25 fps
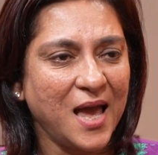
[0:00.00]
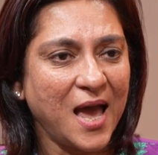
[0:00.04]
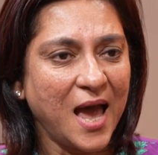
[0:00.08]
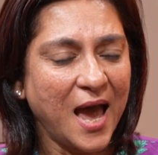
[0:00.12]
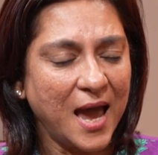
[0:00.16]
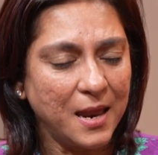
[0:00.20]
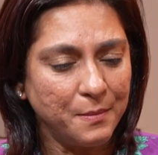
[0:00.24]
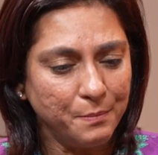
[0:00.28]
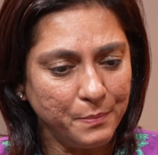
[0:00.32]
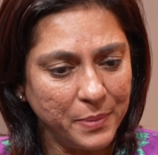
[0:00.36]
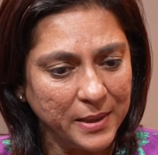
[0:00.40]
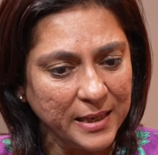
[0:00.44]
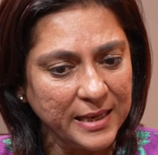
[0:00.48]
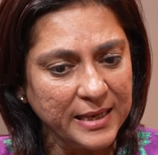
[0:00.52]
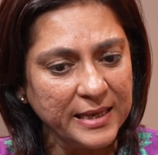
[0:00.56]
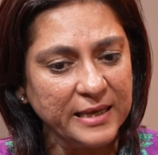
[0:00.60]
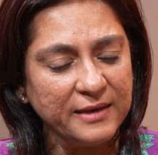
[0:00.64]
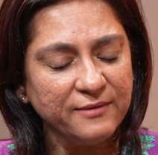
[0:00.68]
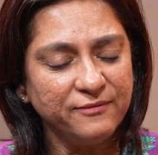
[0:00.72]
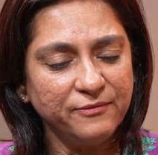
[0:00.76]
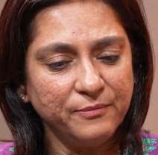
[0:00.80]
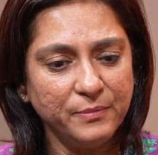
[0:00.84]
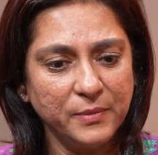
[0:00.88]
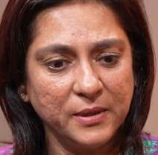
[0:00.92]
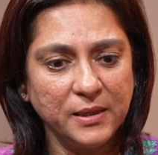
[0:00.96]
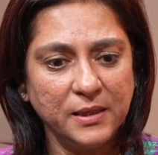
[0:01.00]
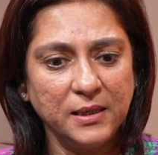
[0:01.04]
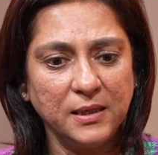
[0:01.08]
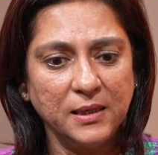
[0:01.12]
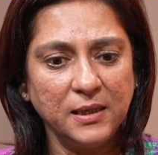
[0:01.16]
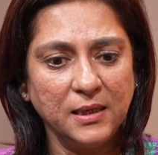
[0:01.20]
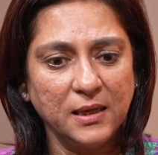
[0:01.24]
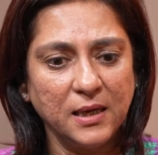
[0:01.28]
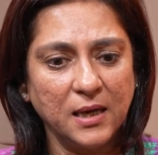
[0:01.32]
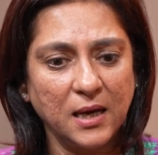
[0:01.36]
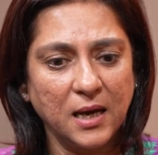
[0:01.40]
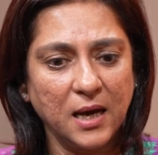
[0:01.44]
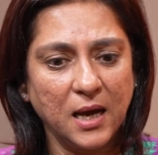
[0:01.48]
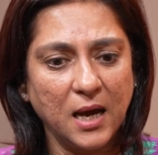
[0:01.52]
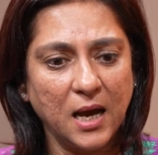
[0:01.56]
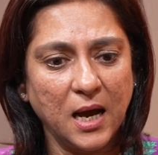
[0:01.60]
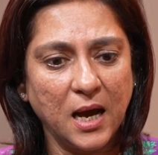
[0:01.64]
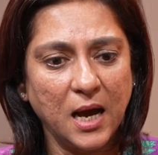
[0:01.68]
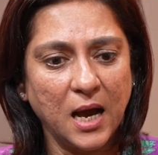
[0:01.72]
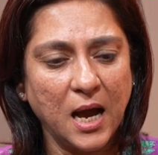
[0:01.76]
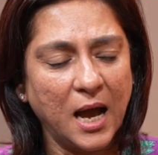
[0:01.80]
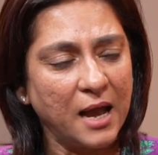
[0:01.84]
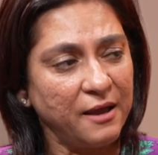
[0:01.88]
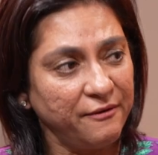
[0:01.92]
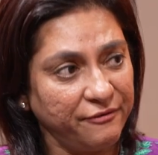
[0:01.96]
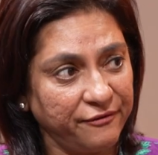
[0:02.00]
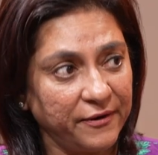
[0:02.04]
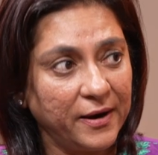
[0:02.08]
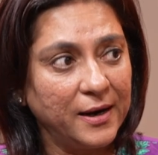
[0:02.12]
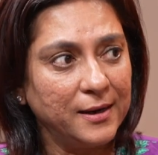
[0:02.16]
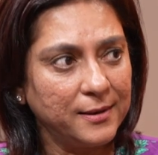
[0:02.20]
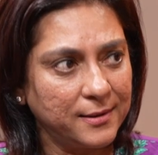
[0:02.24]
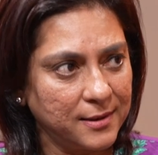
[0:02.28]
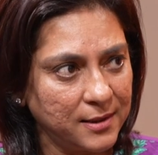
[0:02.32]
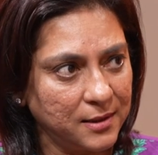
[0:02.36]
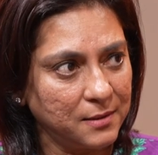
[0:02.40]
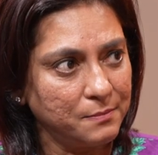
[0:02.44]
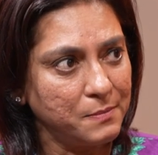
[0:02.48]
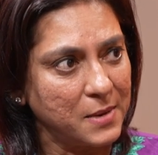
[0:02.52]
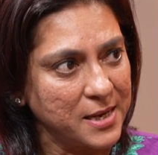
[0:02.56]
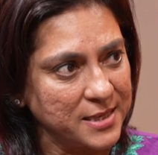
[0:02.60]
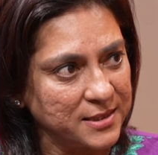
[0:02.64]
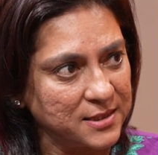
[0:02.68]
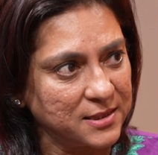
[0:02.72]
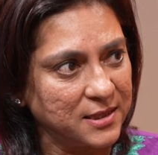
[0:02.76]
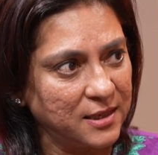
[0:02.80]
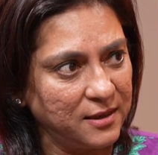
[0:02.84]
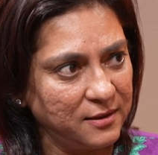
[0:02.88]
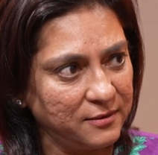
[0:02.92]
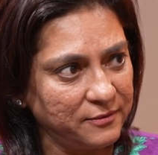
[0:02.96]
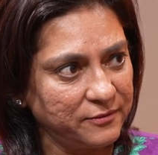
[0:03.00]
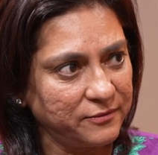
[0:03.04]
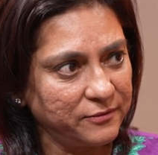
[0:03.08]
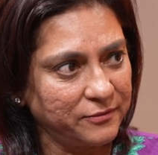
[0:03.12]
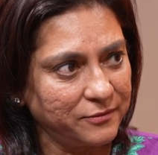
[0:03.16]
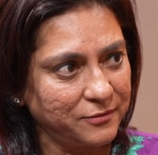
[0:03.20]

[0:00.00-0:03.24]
And believe me, I felt it myself.